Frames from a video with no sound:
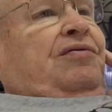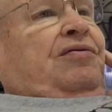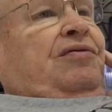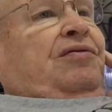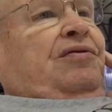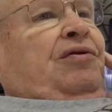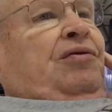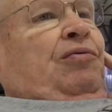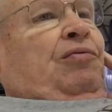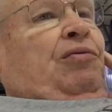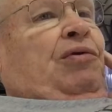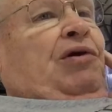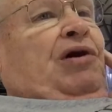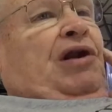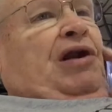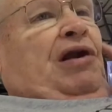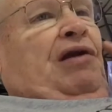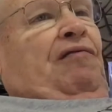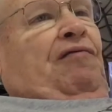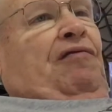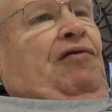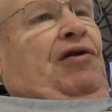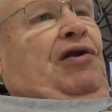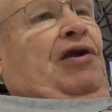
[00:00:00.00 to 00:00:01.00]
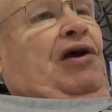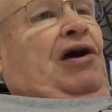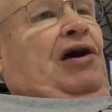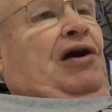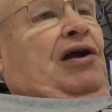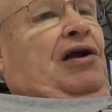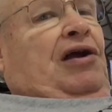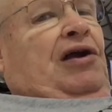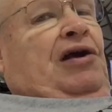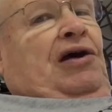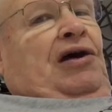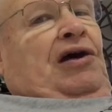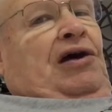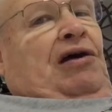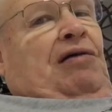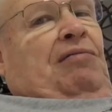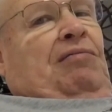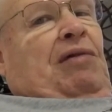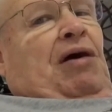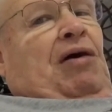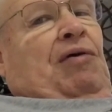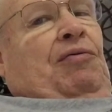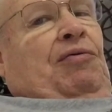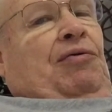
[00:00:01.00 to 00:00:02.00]
the
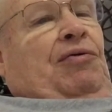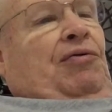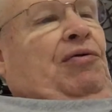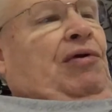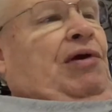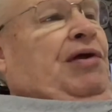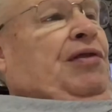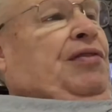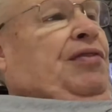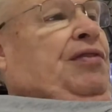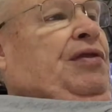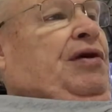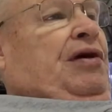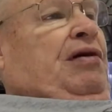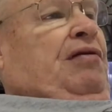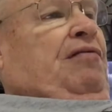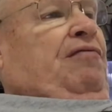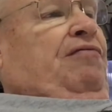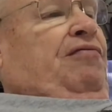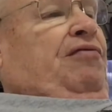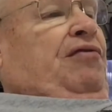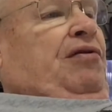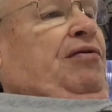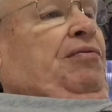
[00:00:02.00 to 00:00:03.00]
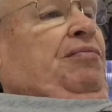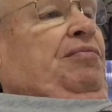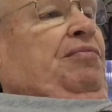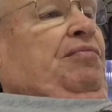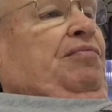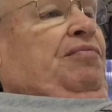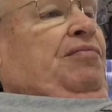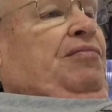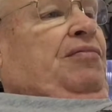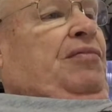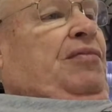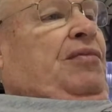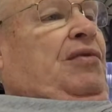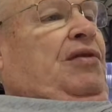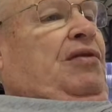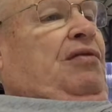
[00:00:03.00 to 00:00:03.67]
whatever.com, I would rent that from